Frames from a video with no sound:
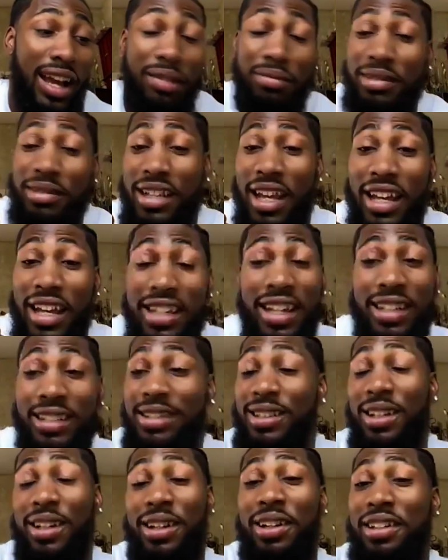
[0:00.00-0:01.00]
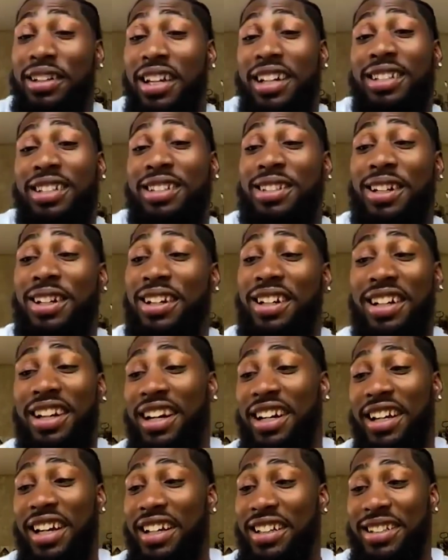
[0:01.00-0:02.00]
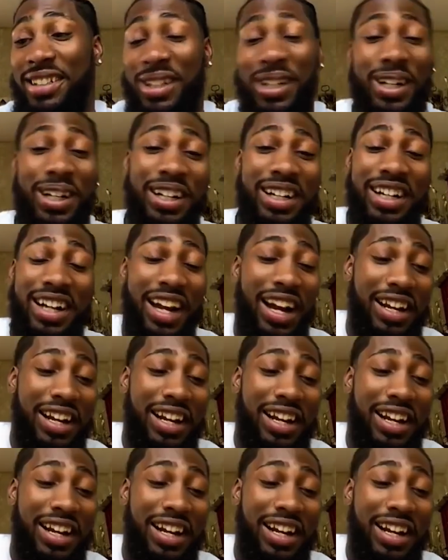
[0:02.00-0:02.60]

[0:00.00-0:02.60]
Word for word: I'm just like, yes, sir, yes, sir, yes, sir.